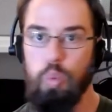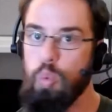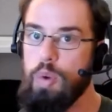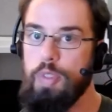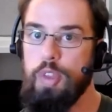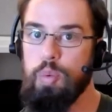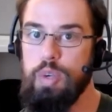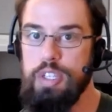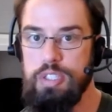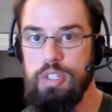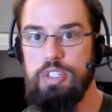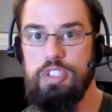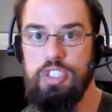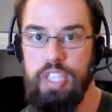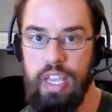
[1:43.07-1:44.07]
what the
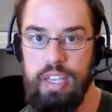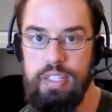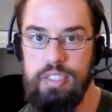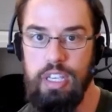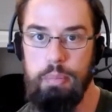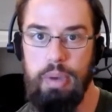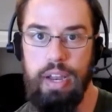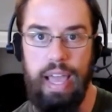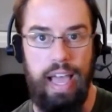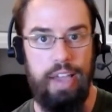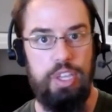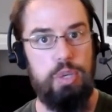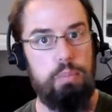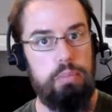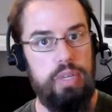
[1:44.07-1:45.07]
research says about how
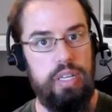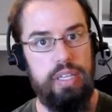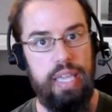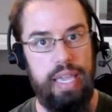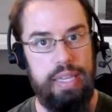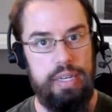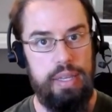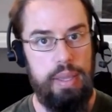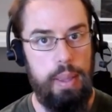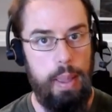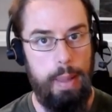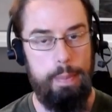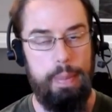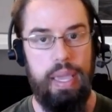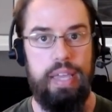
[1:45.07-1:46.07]
you mitigate
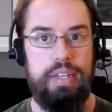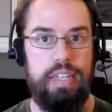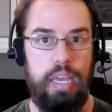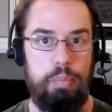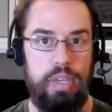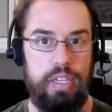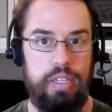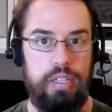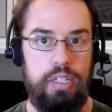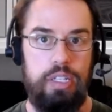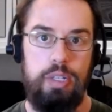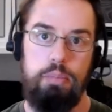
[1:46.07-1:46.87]
a pandemic,